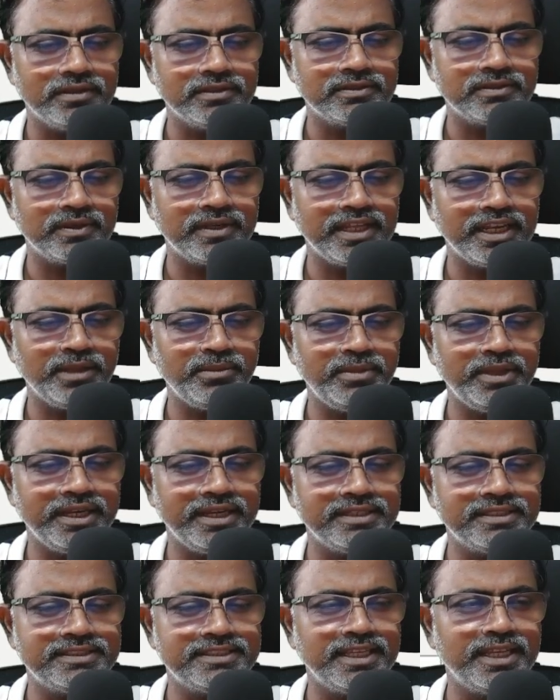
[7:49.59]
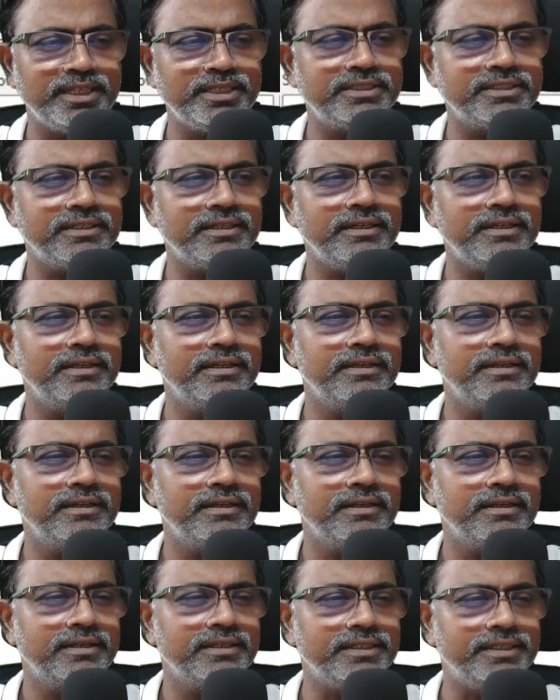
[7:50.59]
So can I make it center?
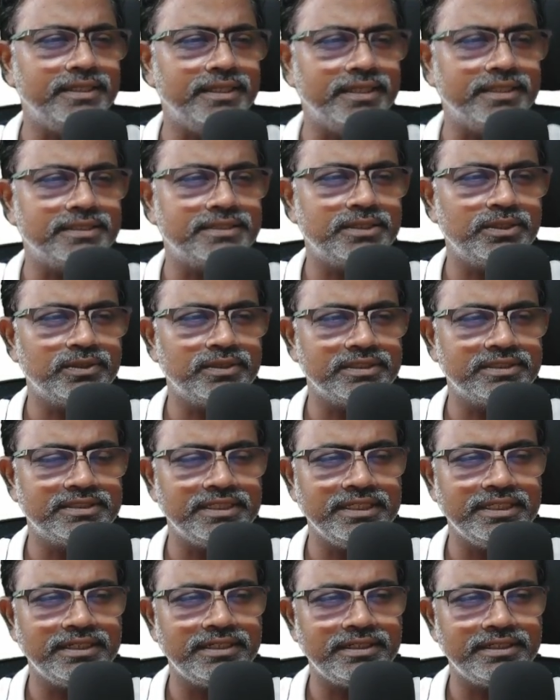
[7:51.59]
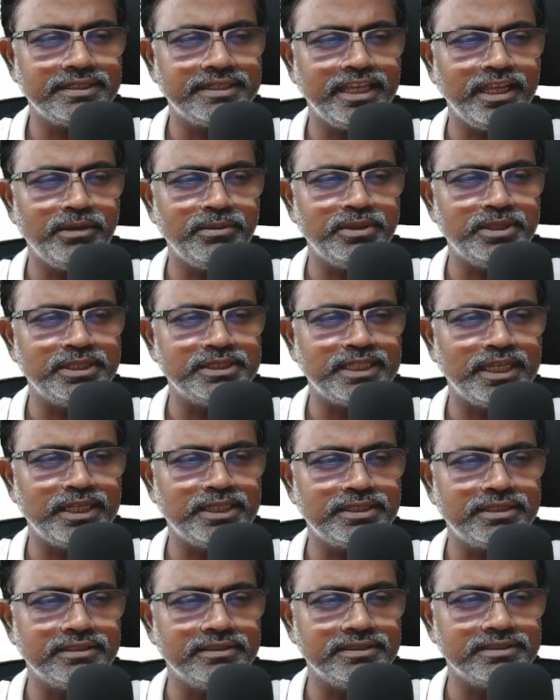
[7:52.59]
Yes, you could see here it came in the
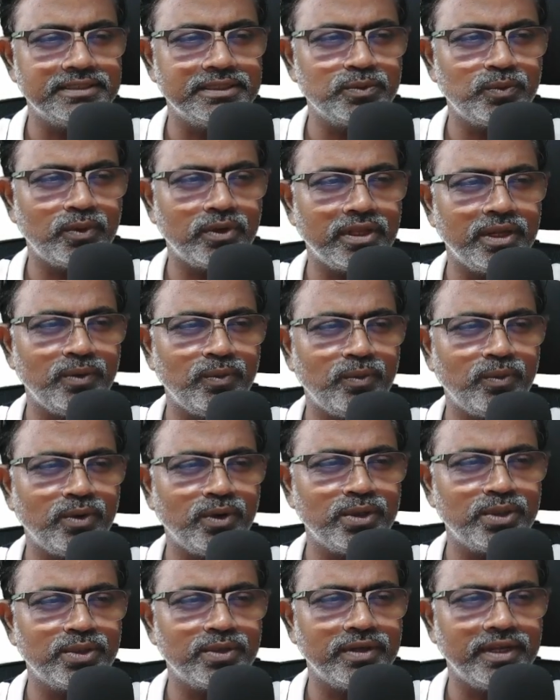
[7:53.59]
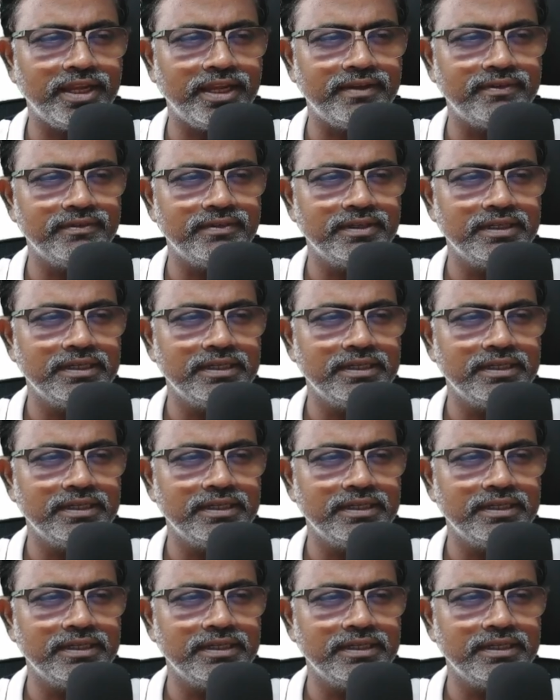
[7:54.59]
center. This is what I want to have.